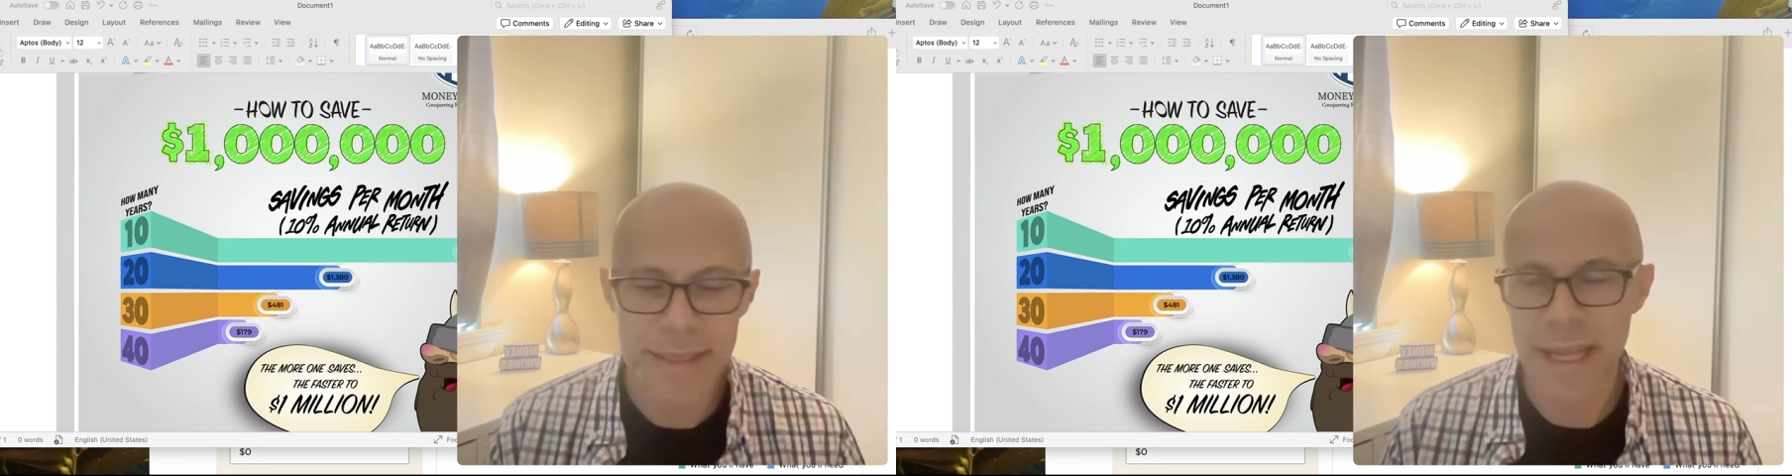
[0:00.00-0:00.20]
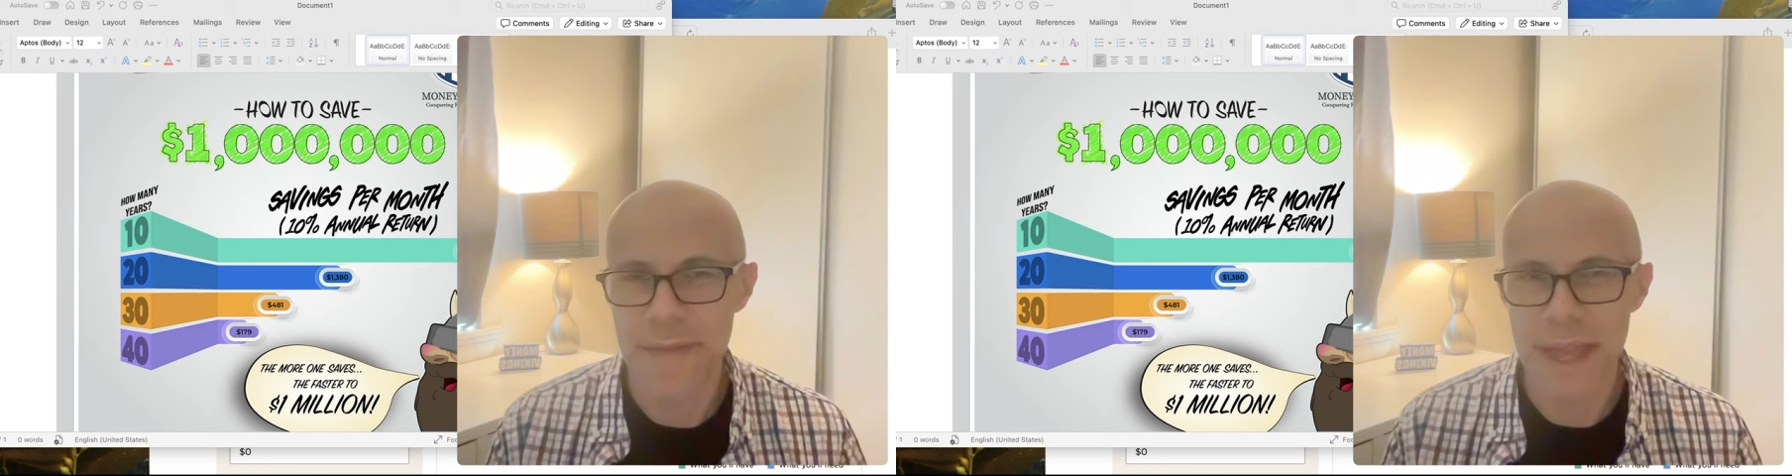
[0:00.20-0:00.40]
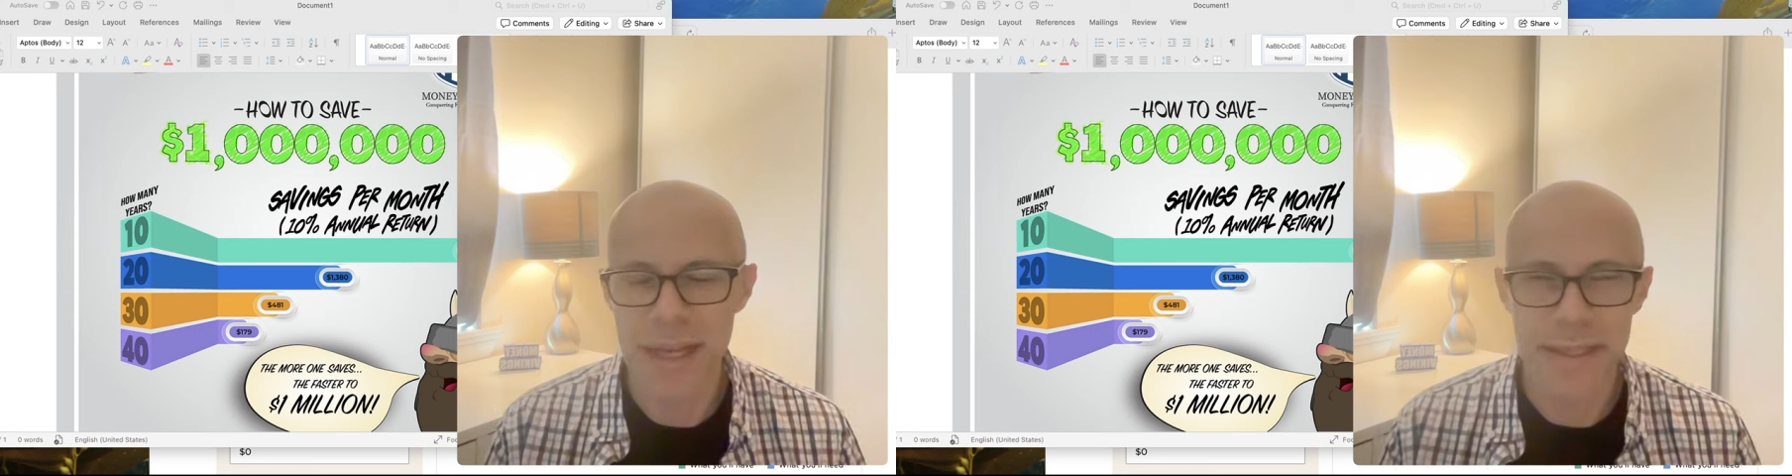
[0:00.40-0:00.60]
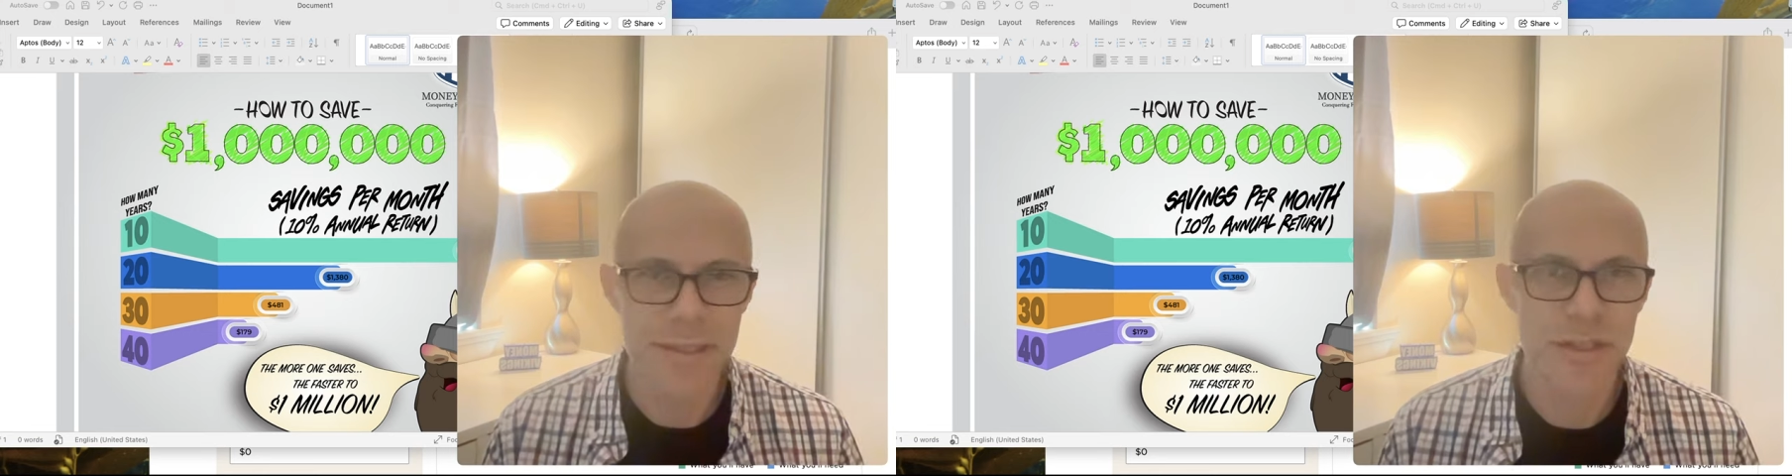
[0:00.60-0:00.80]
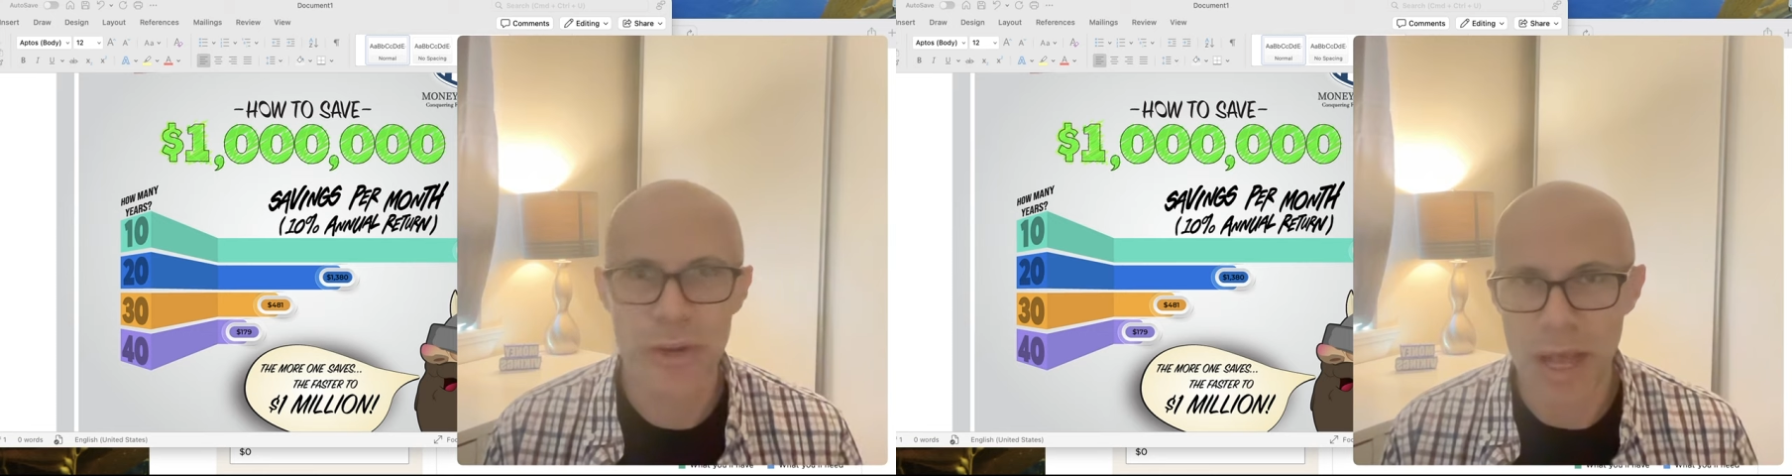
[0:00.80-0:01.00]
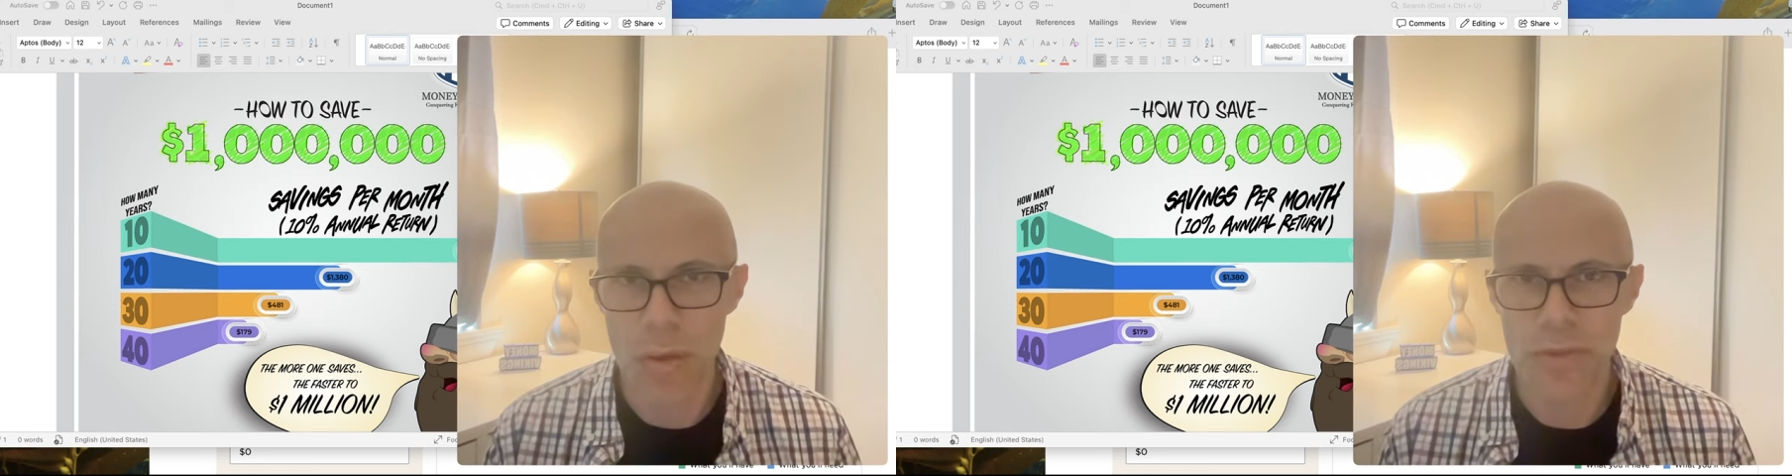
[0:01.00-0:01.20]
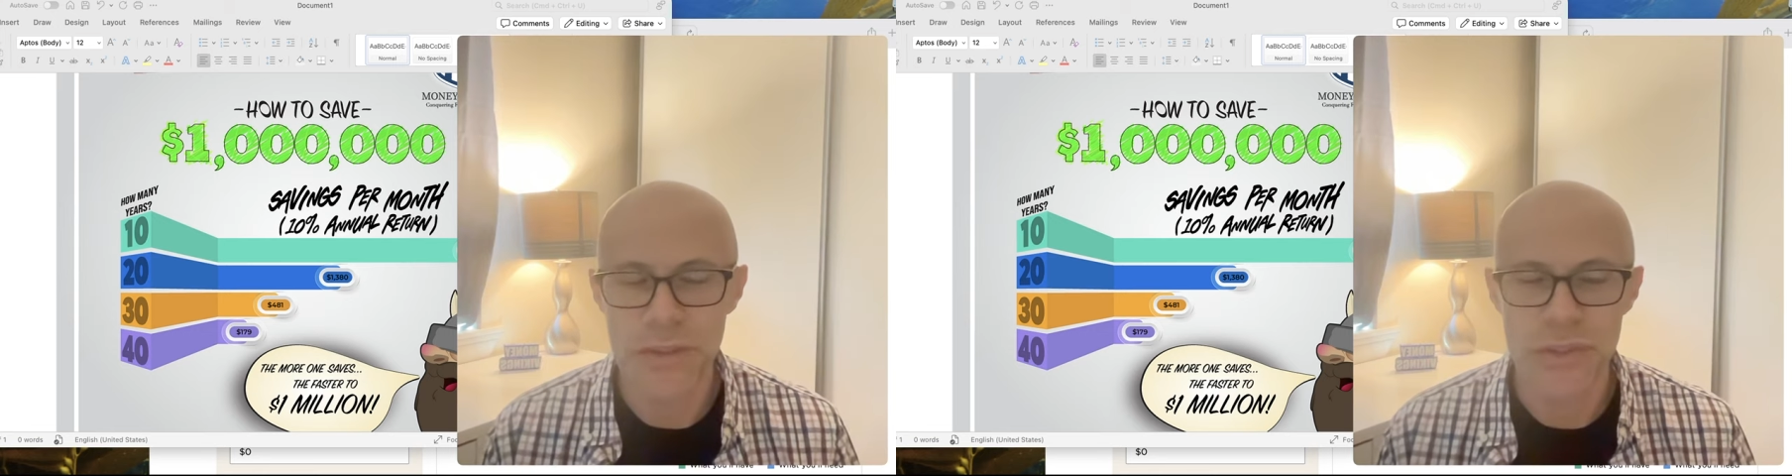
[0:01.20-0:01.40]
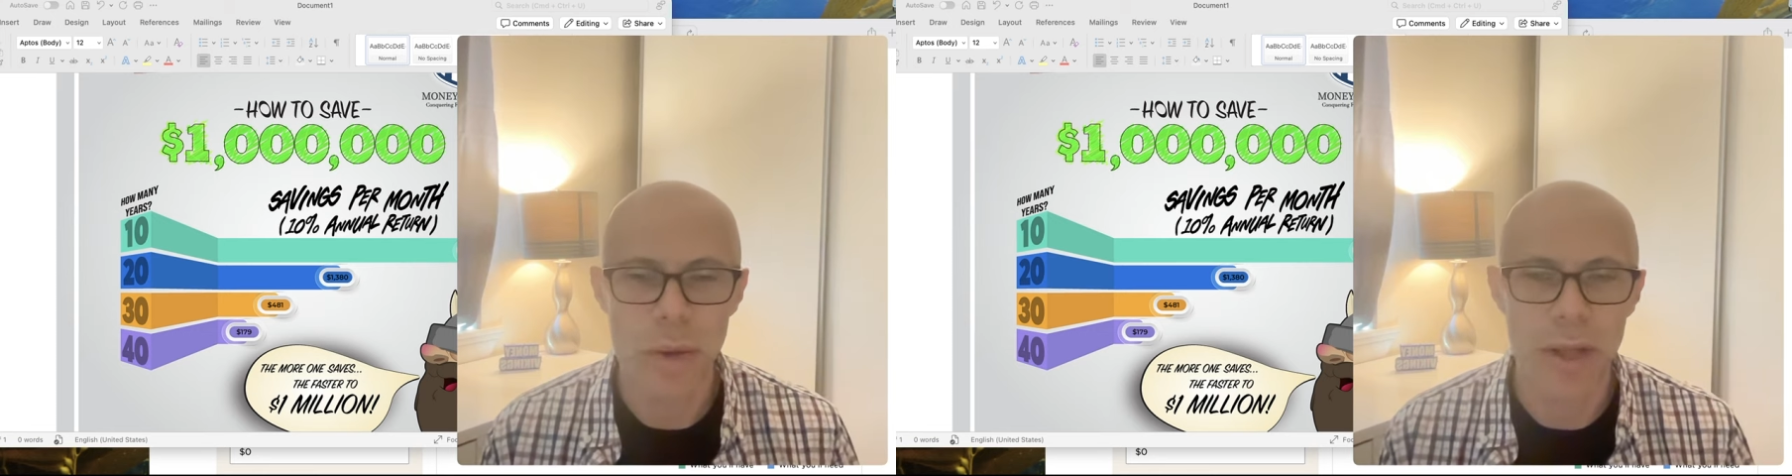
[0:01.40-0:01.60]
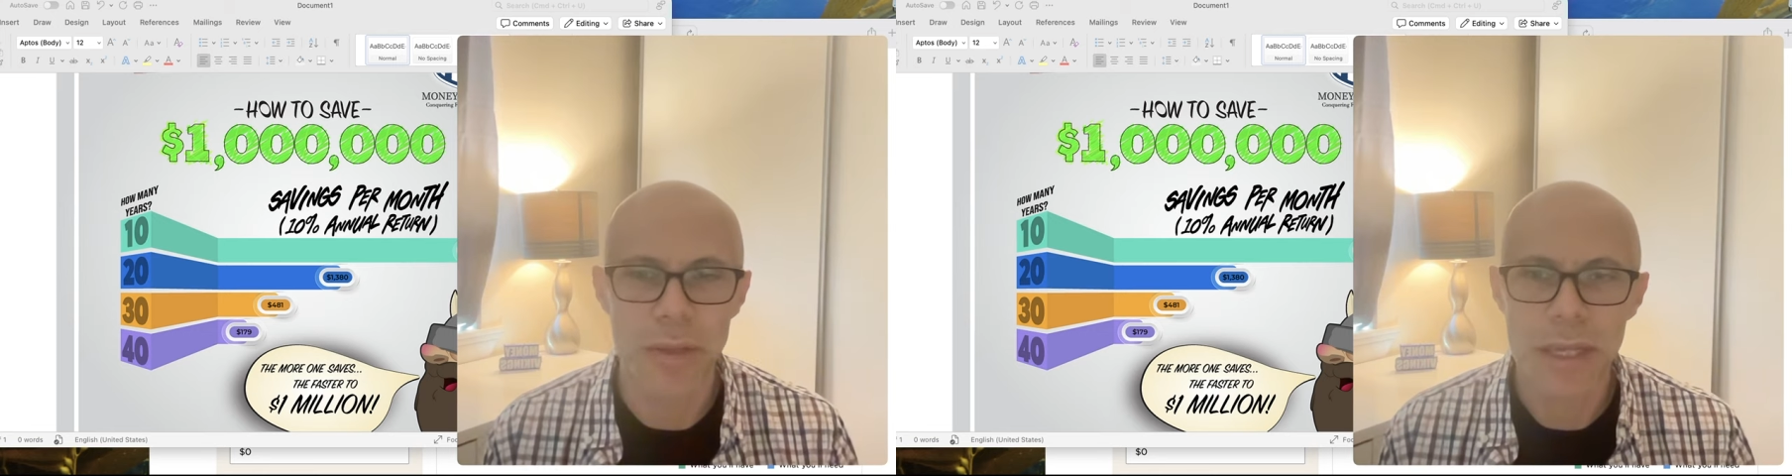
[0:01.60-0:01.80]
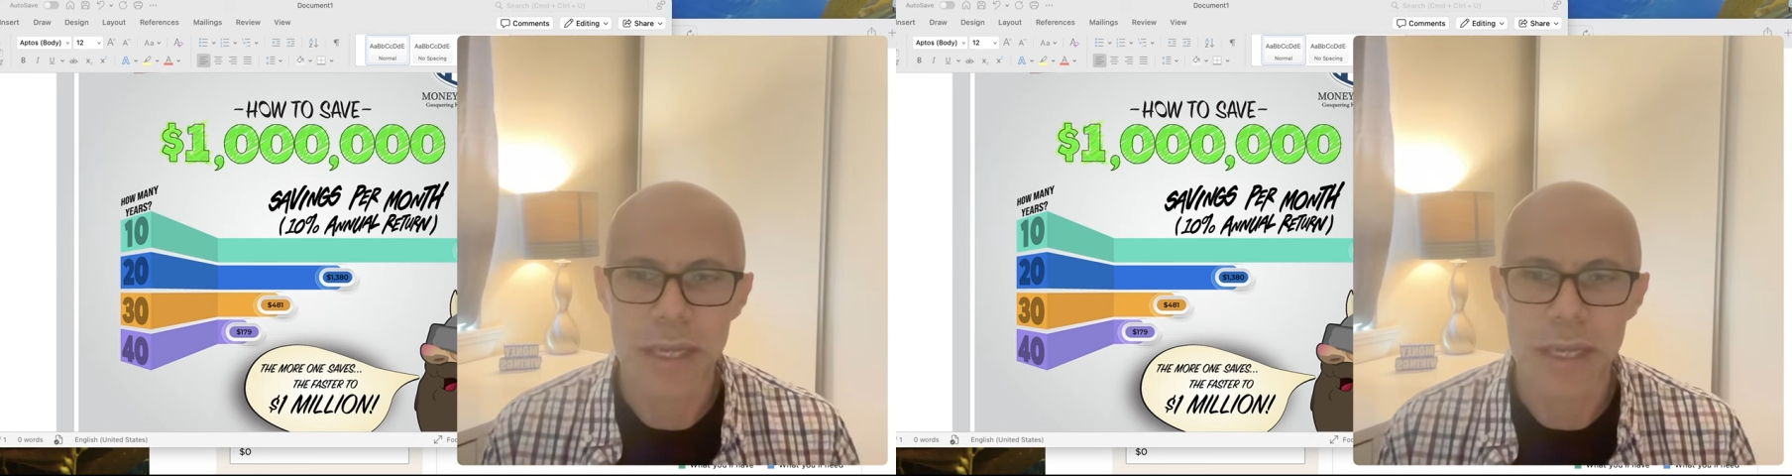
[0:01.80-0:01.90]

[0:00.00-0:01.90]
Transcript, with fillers: and then it's your health as well.